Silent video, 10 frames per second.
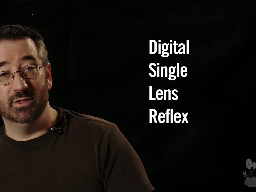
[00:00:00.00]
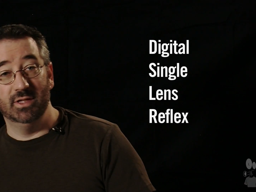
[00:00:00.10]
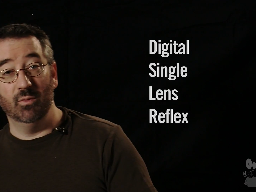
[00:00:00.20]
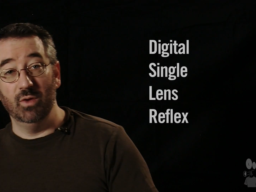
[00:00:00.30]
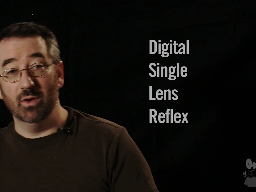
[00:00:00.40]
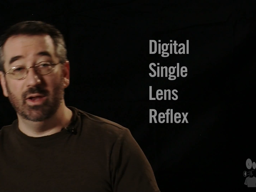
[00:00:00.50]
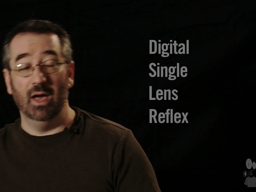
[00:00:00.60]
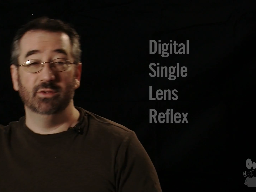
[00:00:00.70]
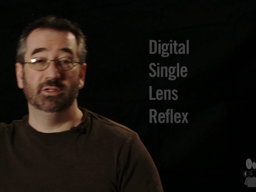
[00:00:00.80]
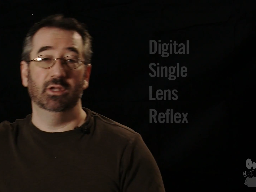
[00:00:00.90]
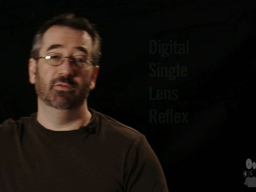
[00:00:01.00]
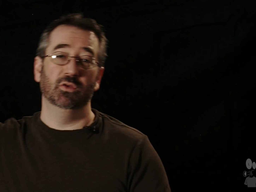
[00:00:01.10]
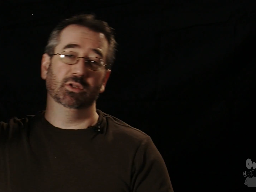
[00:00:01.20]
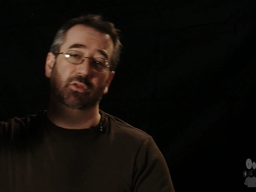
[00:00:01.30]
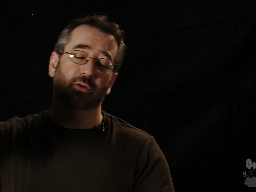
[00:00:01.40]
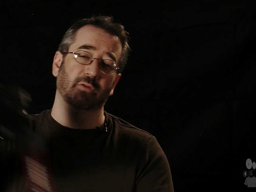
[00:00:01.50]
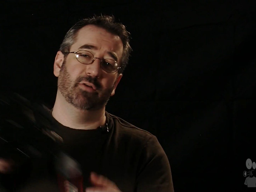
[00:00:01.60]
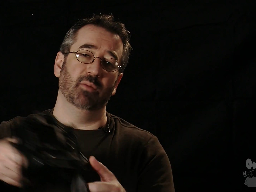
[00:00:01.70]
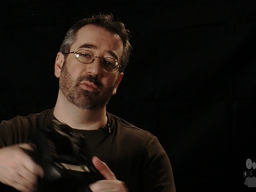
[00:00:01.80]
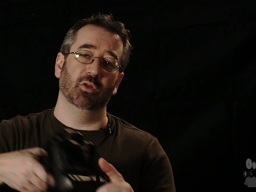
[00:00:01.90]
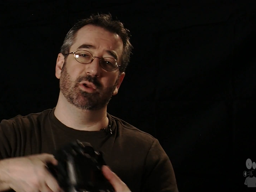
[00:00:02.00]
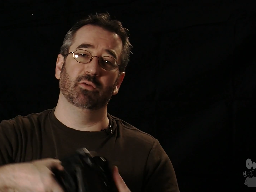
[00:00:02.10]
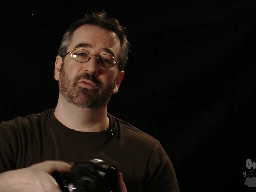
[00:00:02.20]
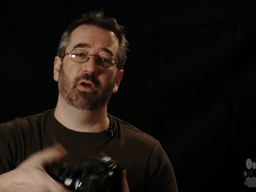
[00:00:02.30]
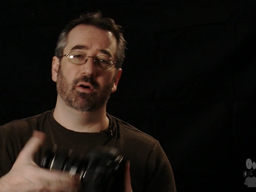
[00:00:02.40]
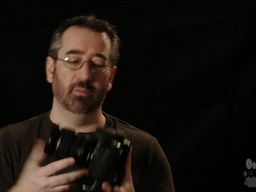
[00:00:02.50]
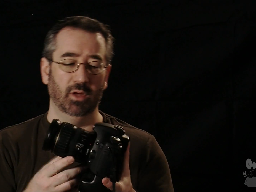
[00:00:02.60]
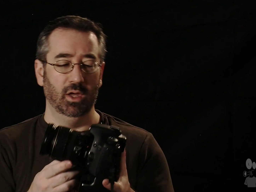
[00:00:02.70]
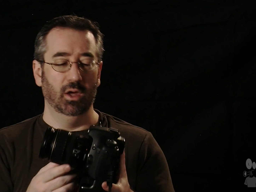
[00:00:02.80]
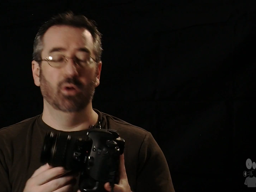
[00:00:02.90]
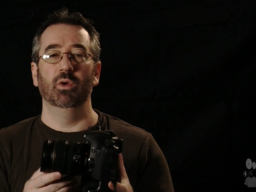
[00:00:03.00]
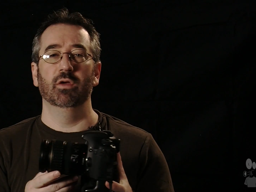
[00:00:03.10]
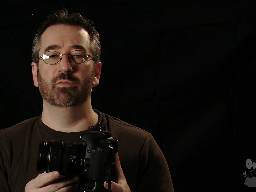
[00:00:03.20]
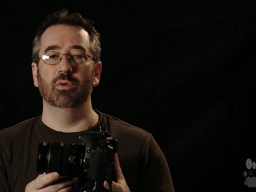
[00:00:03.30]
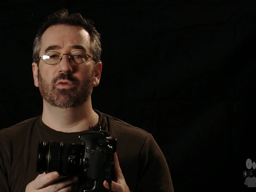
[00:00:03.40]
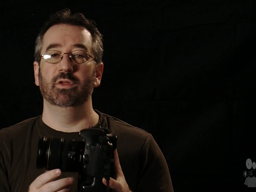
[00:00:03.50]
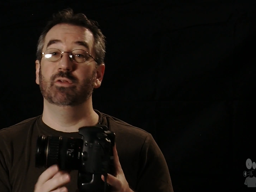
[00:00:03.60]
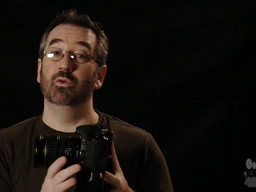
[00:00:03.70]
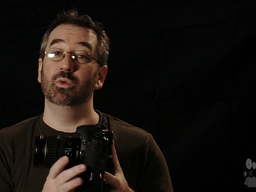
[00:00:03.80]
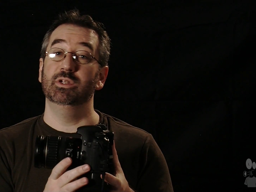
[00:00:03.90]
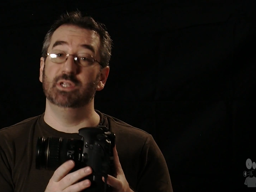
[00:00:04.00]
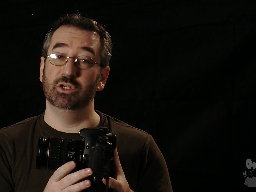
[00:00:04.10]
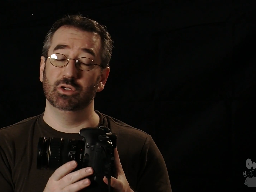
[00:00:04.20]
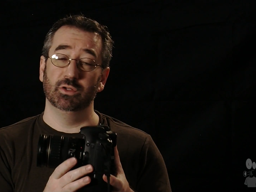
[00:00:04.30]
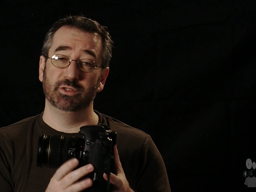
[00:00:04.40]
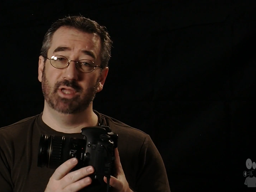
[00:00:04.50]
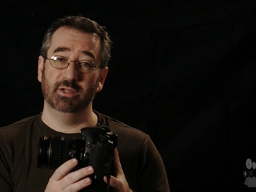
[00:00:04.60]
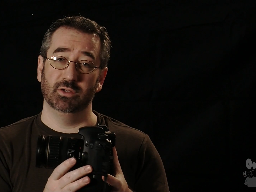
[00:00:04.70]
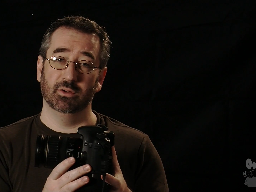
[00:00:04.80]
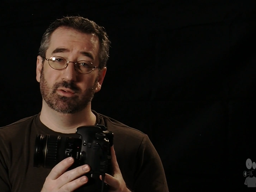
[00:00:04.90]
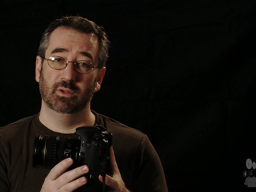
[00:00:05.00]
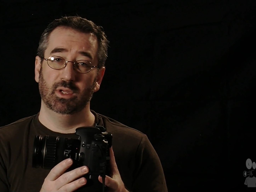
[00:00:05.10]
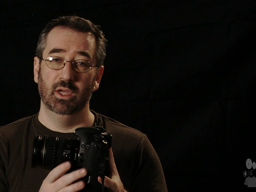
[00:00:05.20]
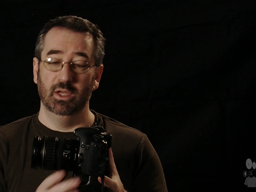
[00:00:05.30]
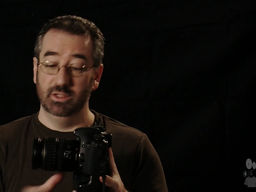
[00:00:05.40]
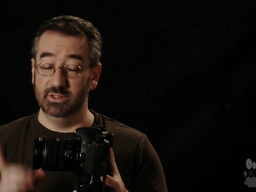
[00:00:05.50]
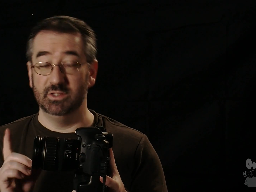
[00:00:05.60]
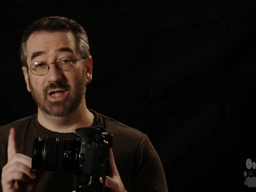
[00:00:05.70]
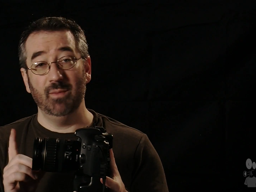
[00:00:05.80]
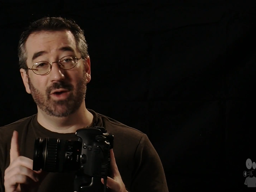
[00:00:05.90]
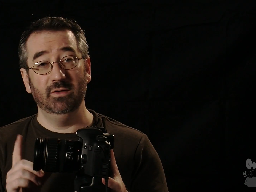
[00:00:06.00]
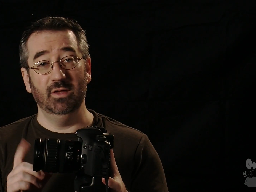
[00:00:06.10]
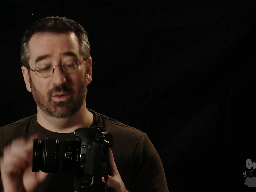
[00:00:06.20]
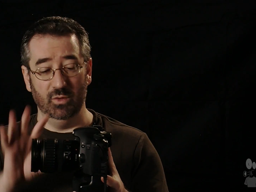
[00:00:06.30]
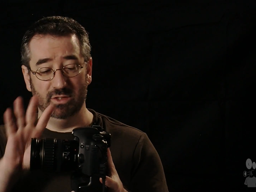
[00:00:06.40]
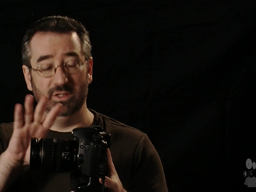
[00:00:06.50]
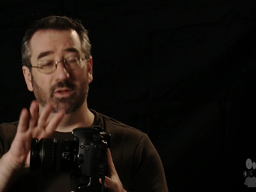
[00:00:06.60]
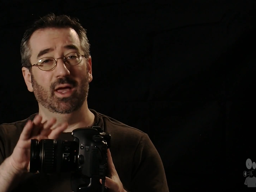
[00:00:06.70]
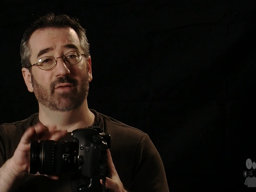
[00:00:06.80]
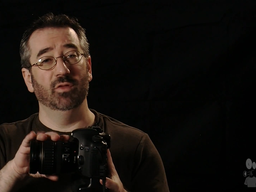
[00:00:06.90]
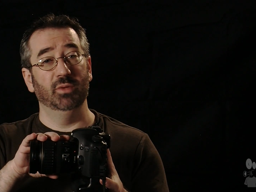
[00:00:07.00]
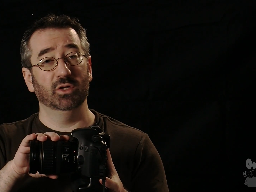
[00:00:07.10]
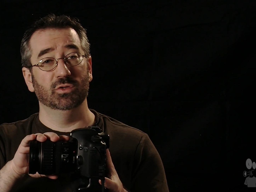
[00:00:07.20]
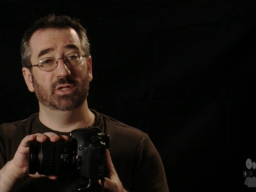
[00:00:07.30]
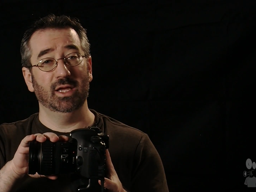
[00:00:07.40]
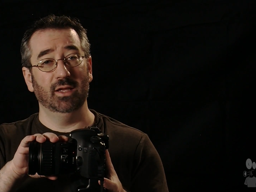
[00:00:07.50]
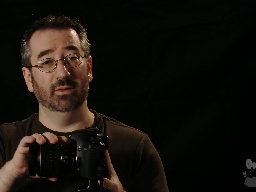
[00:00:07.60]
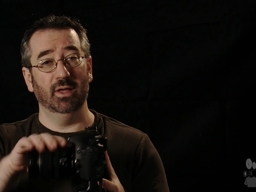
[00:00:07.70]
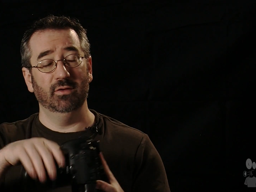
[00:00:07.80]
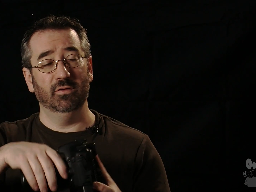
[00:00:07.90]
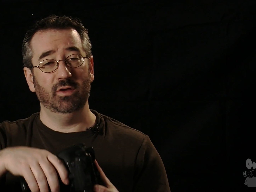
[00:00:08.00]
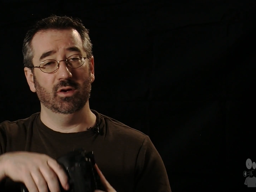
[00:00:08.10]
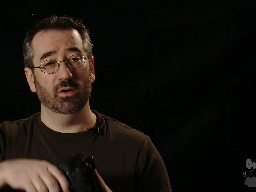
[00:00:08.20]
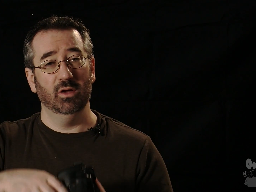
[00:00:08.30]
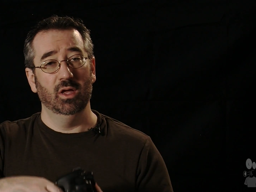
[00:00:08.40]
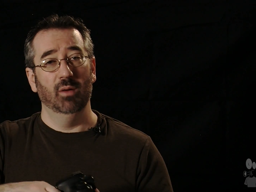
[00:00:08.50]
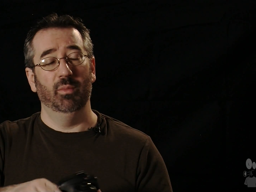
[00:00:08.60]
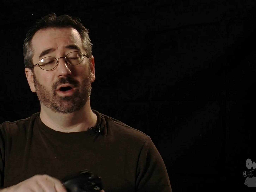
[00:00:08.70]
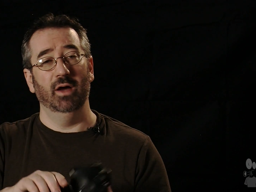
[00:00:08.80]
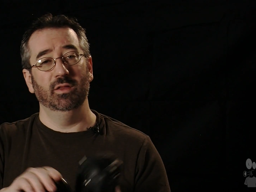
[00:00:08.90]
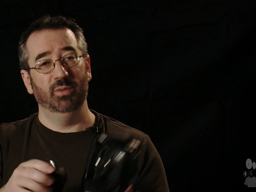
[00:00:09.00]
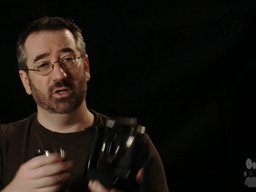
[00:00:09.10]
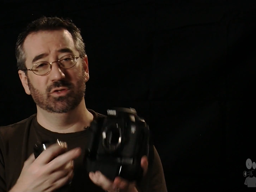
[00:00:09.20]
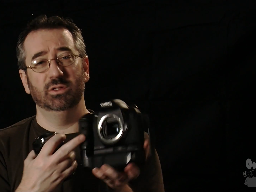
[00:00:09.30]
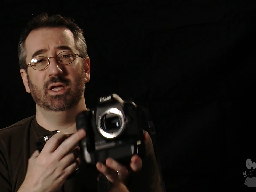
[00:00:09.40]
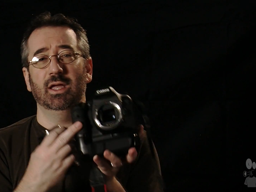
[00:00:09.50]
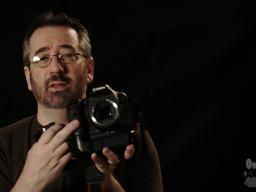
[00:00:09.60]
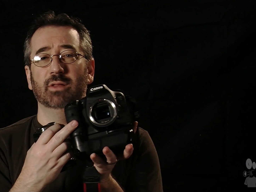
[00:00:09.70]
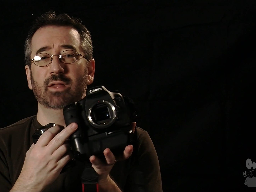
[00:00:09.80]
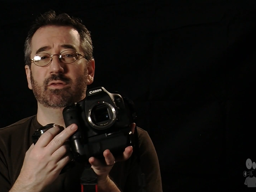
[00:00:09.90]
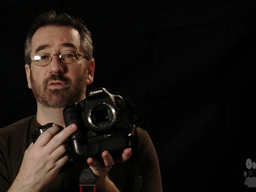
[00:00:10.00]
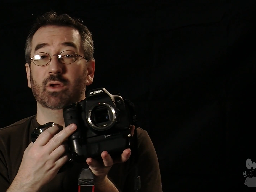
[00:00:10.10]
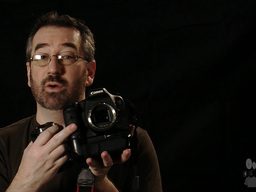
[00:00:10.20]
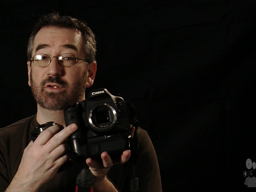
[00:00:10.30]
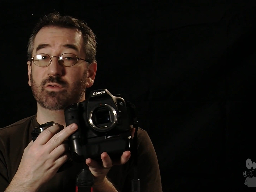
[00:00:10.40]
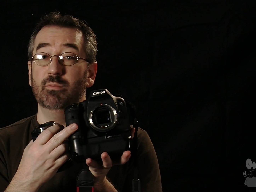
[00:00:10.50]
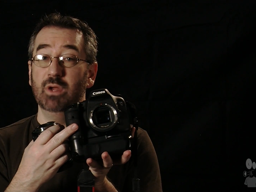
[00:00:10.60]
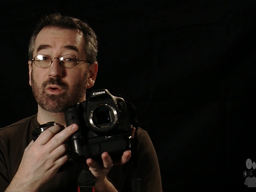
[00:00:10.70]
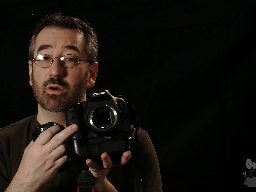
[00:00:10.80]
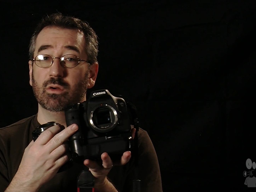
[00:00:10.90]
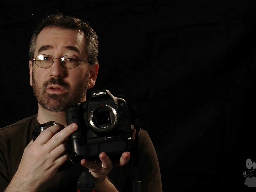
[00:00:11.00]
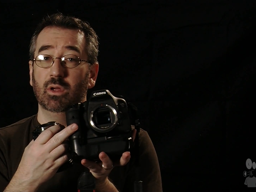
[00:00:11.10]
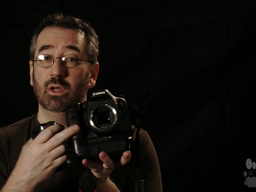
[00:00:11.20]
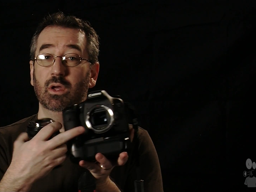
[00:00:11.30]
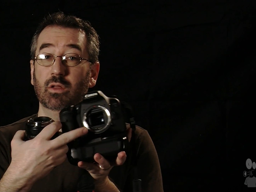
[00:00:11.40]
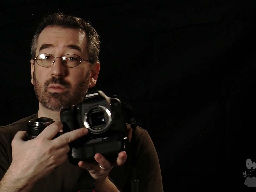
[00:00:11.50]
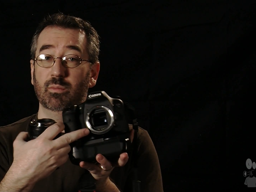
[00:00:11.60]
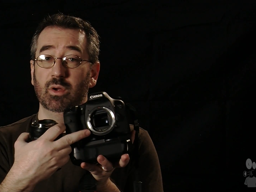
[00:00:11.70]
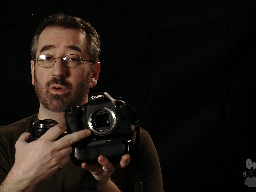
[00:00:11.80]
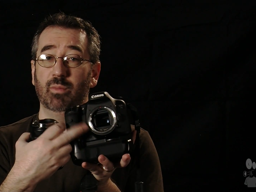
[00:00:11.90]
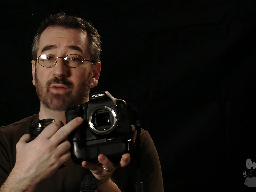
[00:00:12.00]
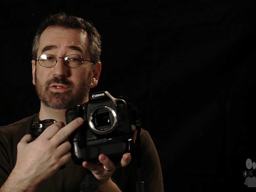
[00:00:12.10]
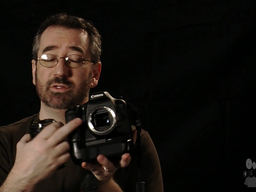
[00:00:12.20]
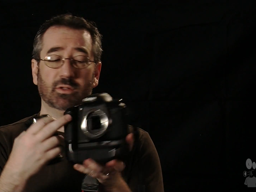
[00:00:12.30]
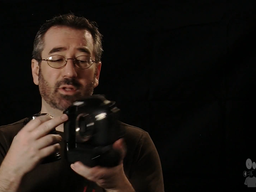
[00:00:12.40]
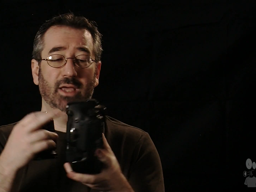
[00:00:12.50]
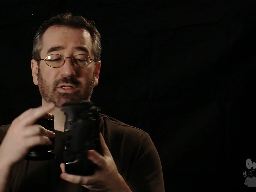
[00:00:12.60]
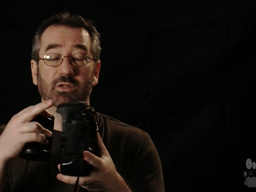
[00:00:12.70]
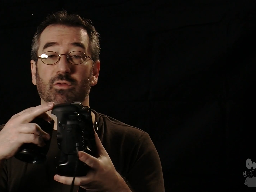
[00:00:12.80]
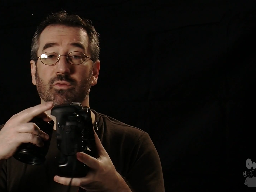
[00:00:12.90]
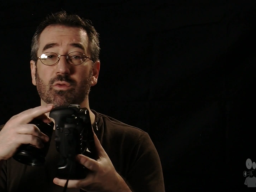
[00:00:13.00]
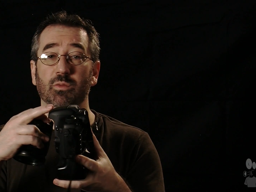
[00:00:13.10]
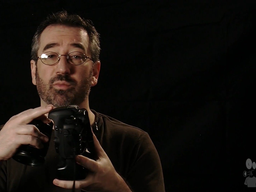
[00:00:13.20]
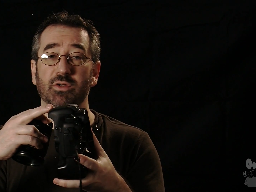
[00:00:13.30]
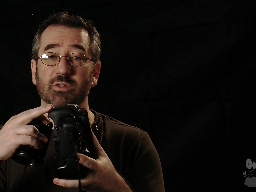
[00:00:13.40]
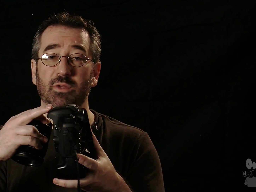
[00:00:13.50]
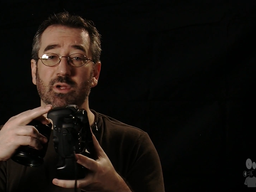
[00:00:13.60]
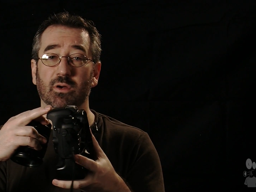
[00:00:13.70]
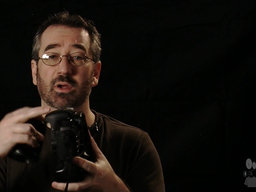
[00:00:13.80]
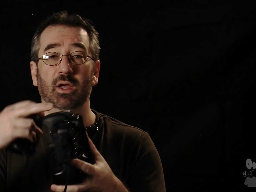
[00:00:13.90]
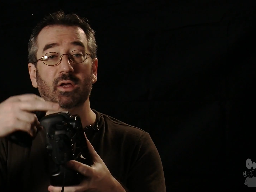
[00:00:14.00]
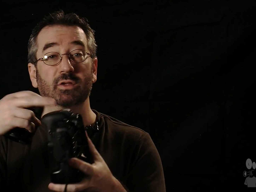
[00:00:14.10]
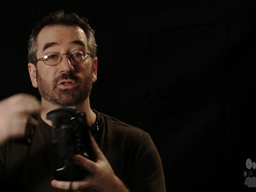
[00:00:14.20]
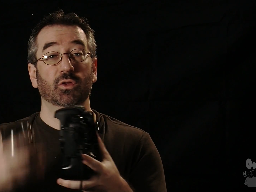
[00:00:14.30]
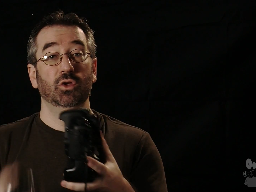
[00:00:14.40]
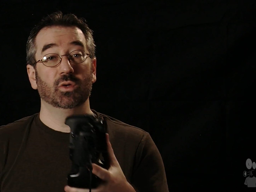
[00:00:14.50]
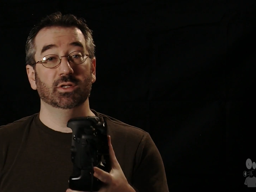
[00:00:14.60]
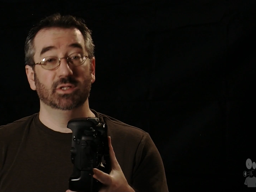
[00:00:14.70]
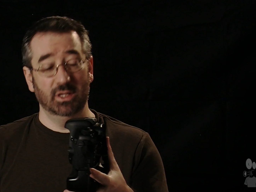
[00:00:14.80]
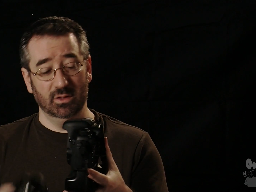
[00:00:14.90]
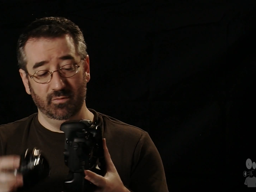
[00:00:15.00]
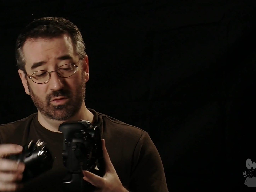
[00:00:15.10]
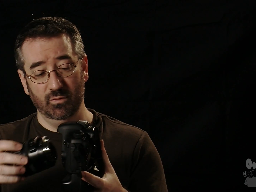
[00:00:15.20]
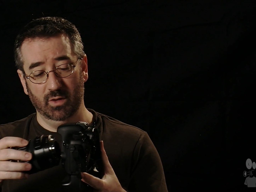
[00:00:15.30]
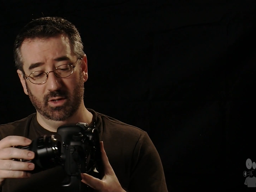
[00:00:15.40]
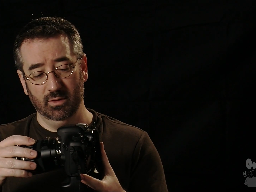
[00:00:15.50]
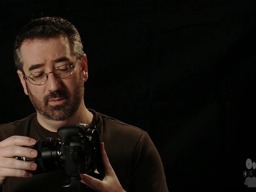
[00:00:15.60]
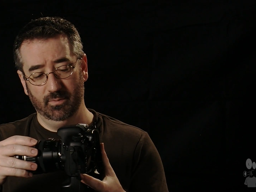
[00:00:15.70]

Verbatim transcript: is that we are now, instead of using 35 millimeter film, we have moved into a digital sensor. It's the same idea. We still have the picture taking lens here. Behind the picture taking lens, there is a mirror. The mirror bounces the light through the prism here so that you can see in the viewfinder.